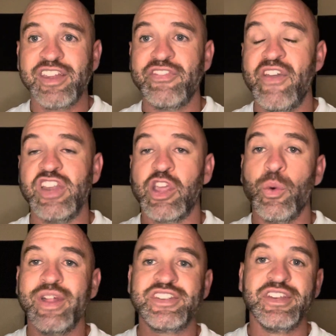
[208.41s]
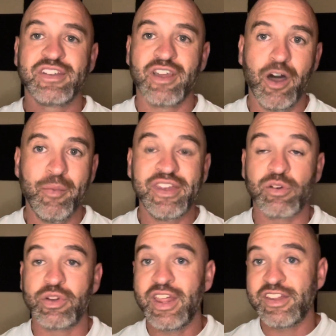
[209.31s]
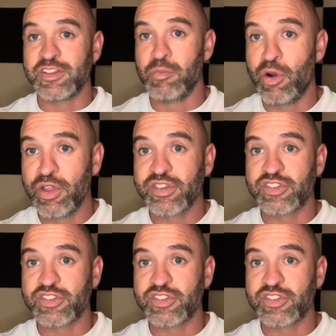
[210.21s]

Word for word: If you have any questions, comments, or testimonials,